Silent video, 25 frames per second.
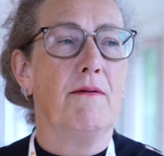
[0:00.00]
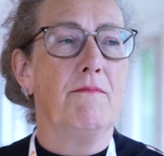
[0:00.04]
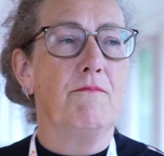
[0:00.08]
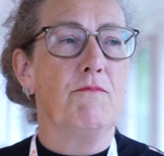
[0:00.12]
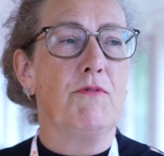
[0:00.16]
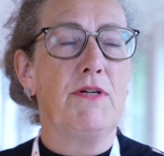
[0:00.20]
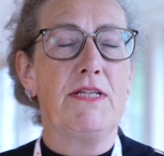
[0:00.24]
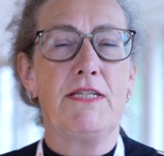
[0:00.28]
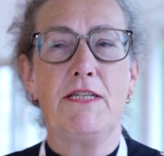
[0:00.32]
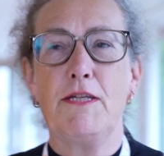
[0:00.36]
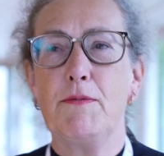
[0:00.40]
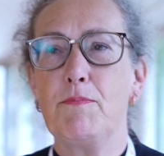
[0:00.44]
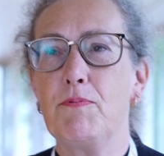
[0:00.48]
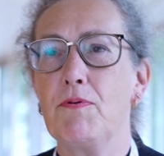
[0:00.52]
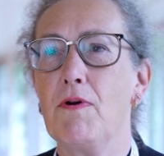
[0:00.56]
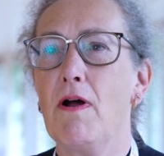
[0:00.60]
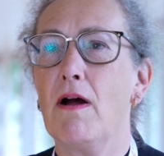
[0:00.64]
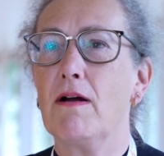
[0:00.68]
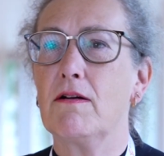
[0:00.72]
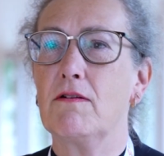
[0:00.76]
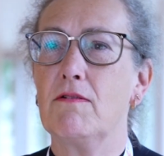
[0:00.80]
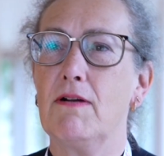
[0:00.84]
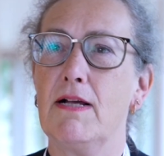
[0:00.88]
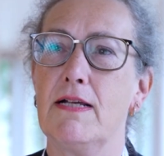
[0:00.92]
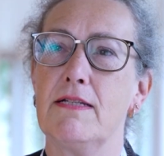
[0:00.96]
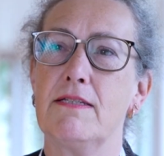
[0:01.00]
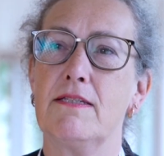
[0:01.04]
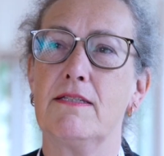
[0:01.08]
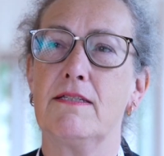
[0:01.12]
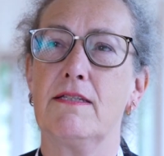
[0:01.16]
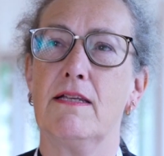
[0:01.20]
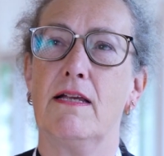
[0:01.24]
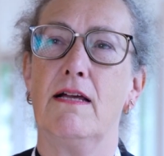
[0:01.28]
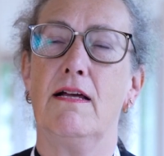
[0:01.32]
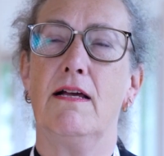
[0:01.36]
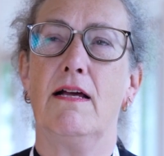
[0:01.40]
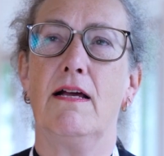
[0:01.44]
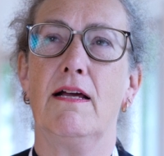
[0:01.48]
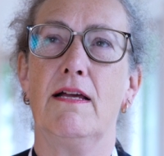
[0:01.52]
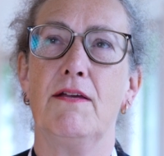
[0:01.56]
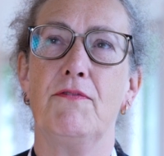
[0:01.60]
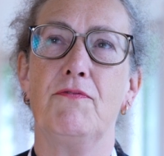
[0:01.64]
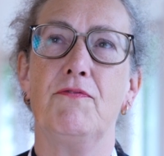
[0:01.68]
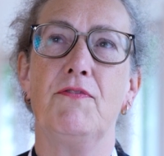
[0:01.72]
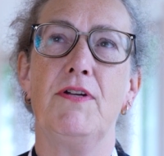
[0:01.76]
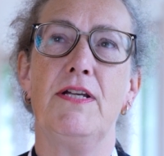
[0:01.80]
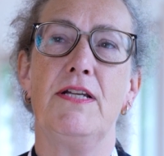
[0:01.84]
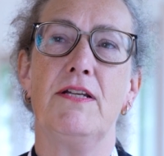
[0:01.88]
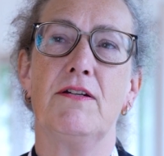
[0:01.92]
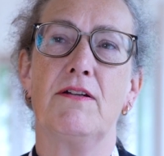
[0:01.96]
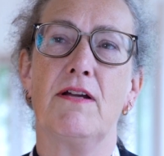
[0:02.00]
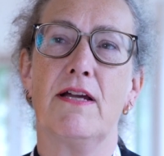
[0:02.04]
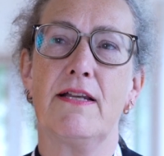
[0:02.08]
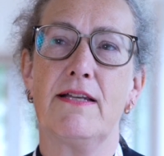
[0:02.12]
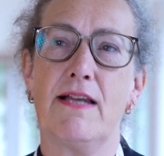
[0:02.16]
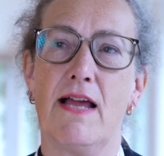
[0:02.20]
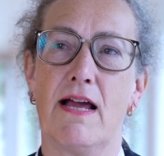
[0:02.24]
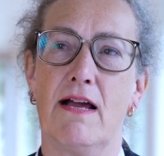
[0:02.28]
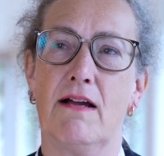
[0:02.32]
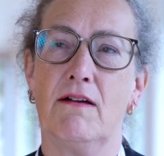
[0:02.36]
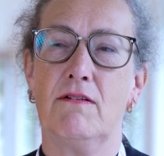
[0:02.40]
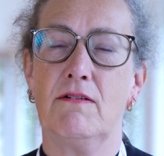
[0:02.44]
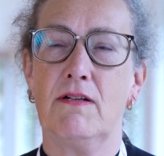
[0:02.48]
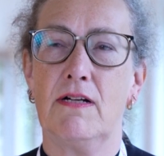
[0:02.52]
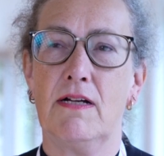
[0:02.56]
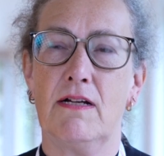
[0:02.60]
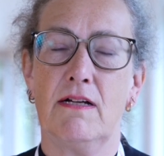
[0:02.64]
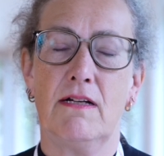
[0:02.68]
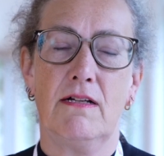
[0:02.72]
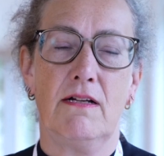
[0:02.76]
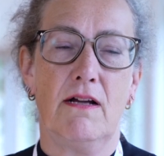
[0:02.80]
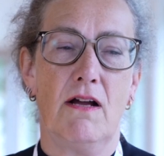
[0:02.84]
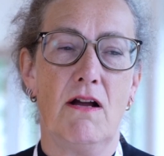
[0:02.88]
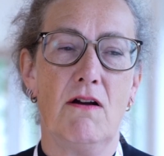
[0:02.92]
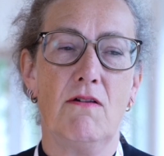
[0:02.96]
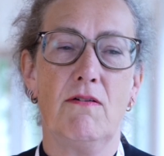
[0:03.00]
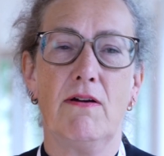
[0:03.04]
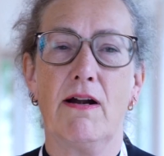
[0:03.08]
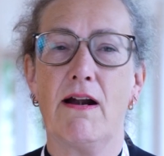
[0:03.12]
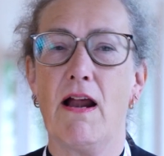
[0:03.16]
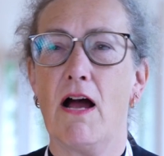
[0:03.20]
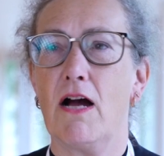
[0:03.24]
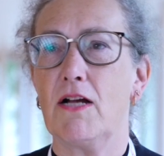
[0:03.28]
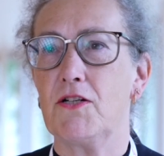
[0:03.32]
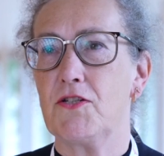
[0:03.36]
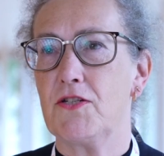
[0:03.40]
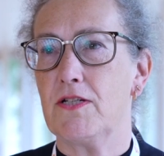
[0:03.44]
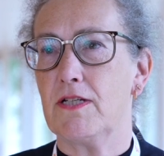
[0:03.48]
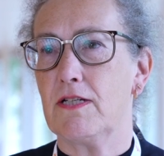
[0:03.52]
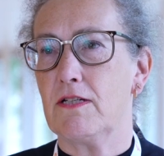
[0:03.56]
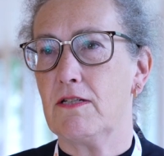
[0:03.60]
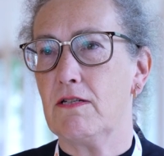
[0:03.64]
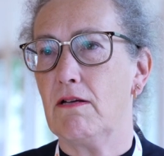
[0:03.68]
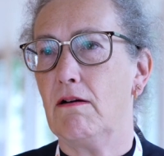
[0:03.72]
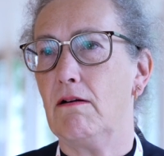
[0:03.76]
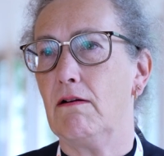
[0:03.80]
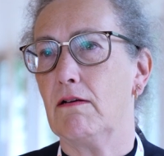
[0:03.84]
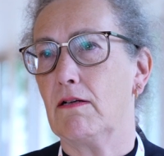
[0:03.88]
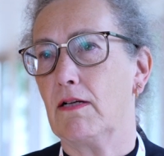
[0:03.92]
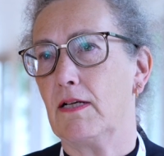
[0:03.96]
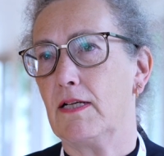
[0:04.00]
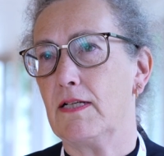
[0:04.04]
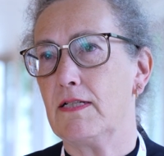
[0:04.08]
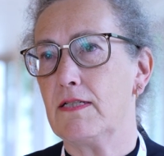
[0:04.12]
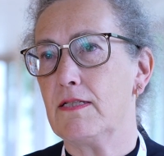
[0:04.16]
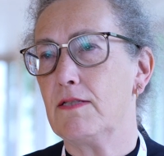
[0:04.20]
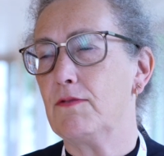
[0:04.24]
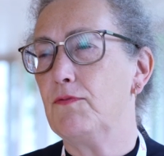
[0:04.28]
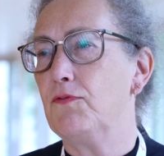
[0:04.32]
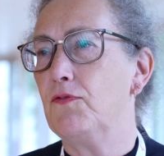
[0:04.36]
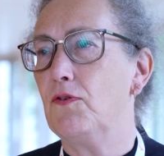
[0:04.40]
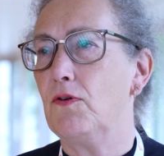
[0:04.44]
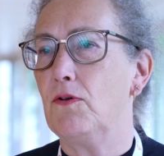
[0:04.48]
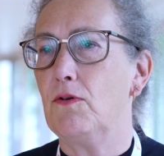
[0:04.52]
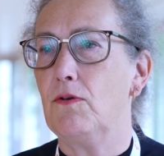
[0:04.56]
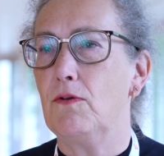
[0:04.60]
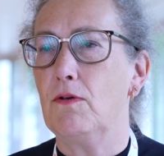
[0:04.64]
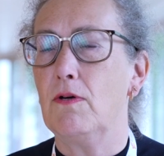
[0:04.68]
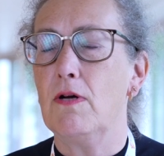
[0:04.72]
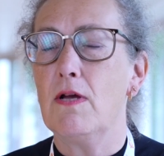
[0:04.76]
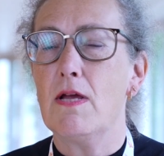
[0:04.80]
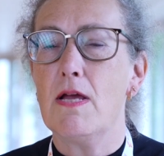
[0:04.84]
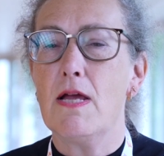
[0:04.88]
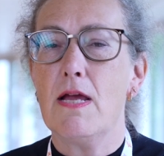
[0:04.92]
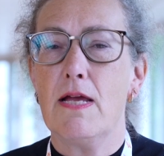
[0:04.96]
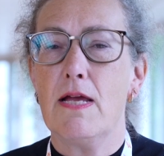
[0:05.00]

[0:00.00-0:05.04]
We see progress if we look at our overarching targets for